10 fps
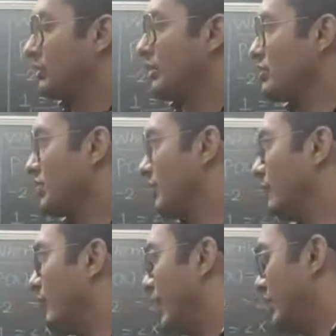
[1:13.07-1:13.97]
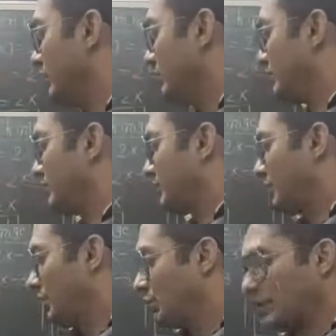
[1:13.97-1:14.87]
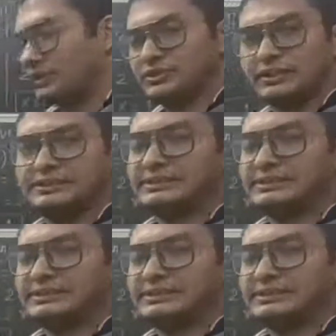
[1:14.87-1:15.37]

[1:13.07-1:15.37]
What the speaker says: question 5, question